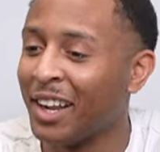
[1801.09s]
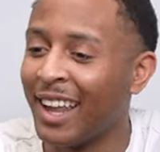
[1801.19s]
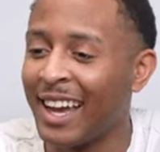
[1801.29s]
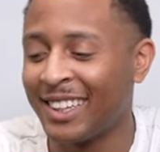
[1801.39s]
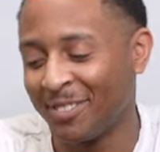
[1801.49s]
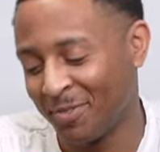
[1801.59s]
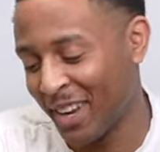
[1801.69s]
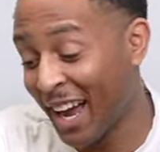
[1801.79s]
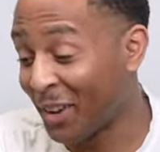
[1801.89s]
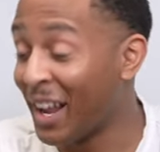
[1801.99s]
kind of like,
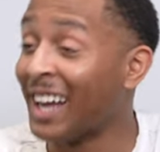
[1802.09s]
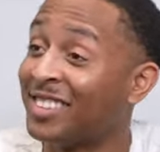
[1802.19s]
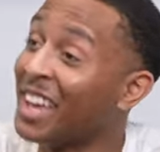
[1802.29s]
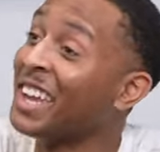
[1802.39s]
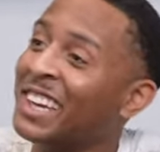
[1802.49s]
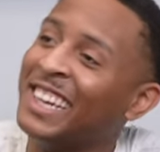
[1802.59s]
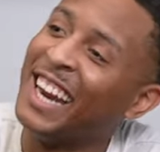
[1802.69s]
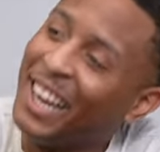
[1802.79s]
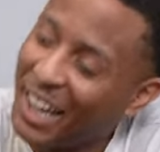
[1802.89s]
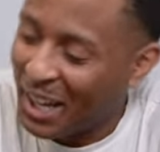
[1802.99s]
I take it
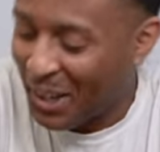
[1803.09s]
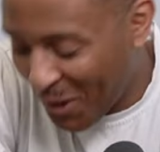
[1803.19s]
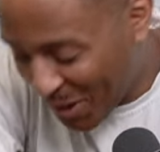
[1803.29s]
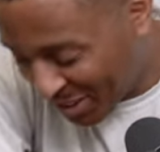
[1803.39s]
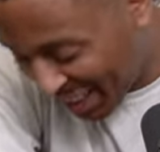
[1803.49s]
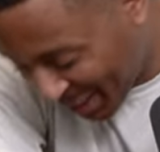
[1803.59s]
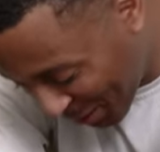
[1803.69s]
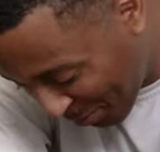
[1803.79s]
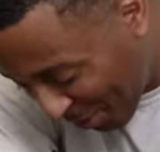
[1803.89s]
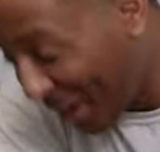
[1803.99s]
and I like go into like a
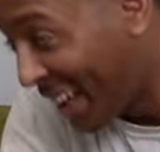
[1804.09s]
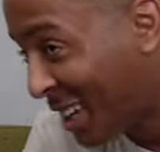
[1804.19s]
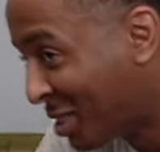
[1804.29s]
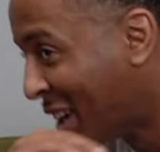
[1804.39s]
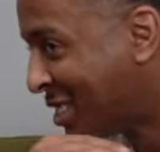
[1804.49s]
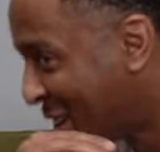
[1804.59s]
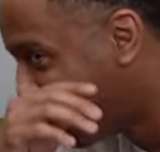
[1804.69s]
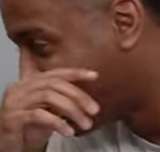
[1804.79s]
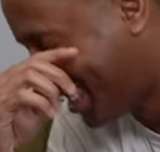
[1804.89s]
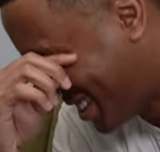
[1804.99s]
little ball. Like I try to
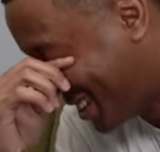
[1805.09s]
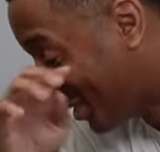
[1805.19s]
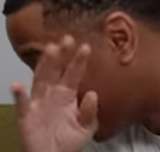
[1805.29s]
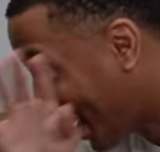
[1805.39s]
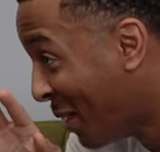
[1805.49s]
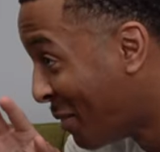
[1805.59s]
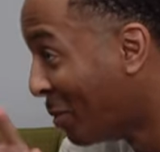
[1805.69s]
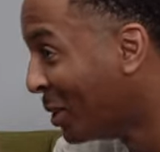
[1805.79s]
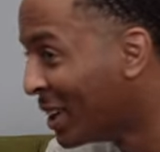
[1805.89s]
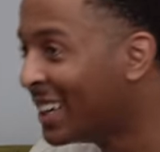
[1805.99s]
shed my tears without
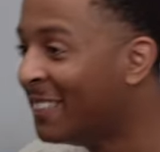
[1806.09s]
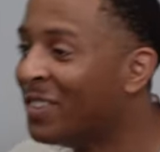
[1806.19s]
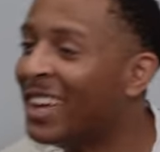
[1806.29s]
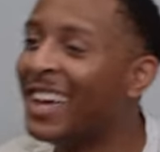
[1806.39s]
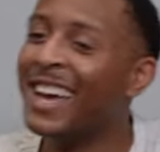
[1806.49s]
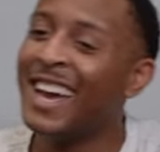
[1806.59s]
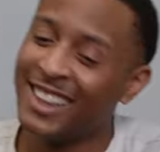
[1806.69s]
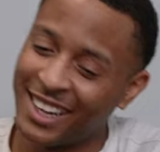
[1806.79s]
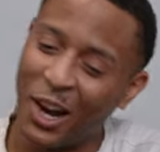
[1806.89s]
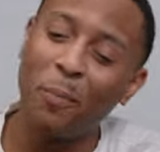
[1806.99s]
people looking. Uh-huh.
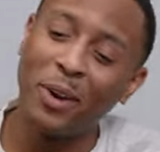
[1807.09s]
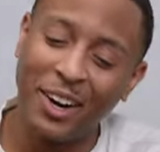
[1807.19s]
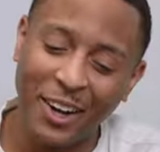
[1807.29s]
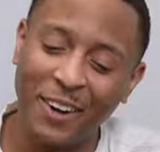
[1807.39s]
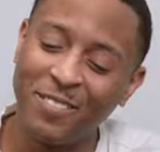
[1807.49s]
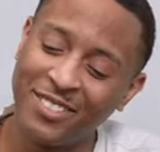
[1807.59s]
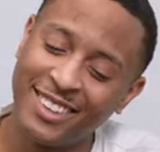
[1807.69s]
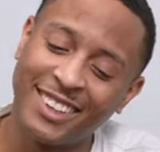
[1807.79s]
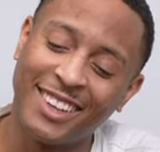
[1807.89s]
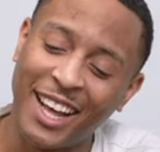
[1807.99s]
Then I open it up
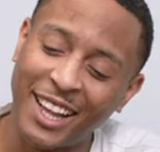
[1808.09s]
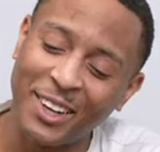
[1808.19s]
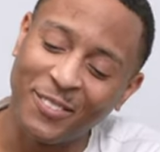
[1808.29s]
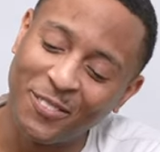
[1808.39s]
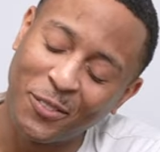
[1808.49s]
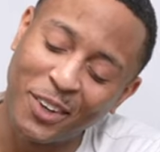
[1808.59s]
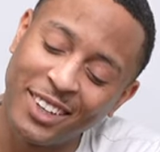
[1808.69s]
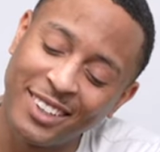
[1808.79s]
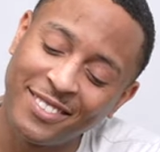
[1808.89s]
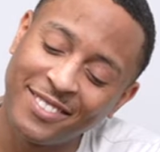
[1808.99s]
and then I like
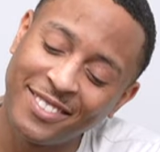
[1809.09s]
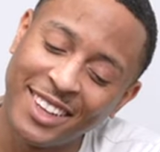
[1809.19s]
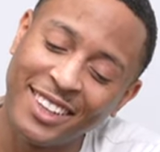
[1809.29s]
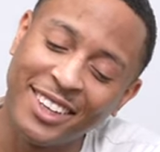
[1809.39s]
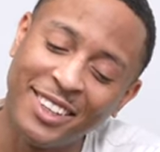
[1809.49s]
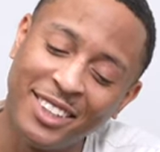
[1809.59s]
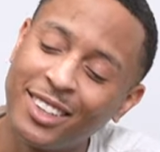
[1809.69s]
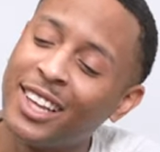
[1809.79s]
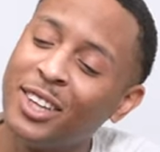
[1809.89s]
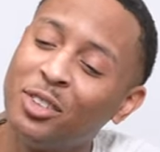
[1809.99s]
read it. And then
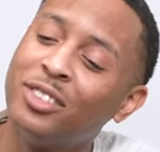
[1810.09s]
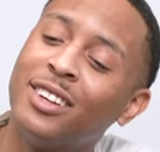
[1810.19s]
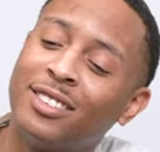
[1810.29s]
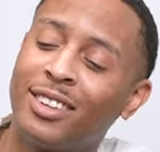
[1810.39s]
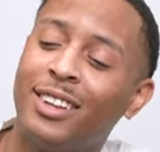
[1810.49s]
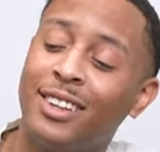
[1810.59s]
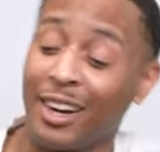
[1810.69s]
they're like, you just need to sign